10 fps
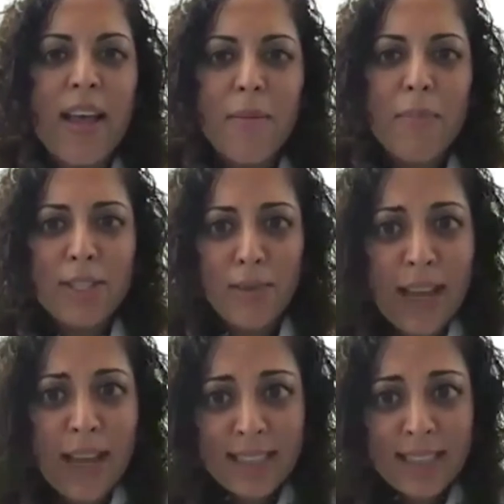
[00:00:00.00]

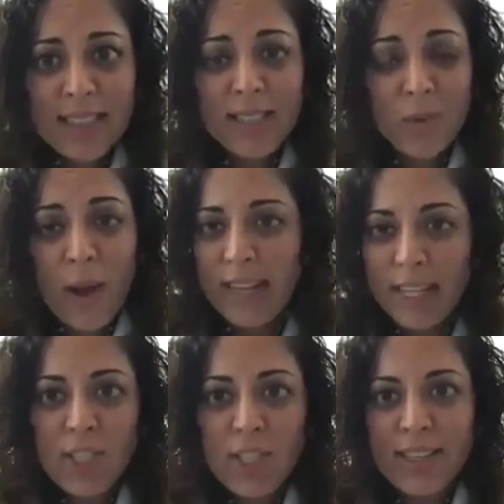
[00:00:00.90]
psoriasis is quite
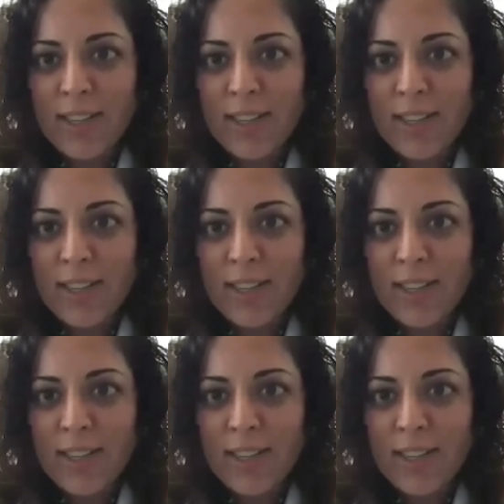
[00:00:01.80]
itchy,